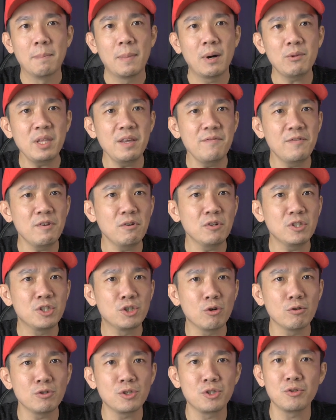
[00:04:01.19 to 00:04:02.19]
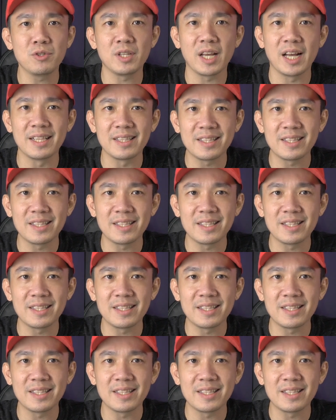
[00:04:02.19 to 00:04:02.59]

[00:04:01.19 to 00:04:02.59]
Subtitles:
Multi-View shows you the